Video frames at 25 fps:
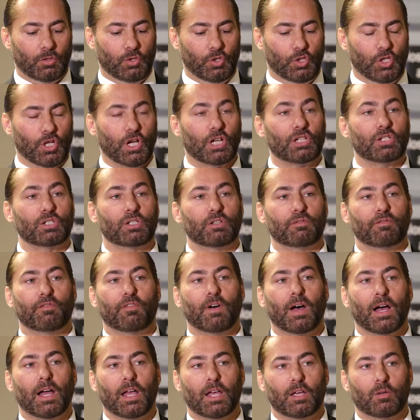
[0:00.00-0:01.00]

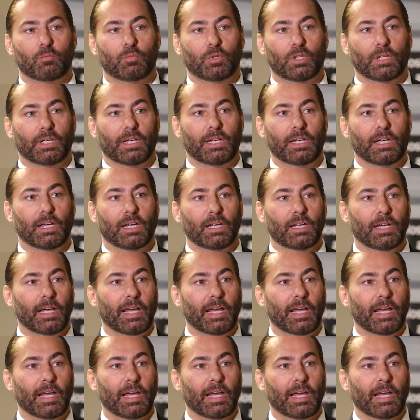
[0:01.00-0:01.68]
justifiably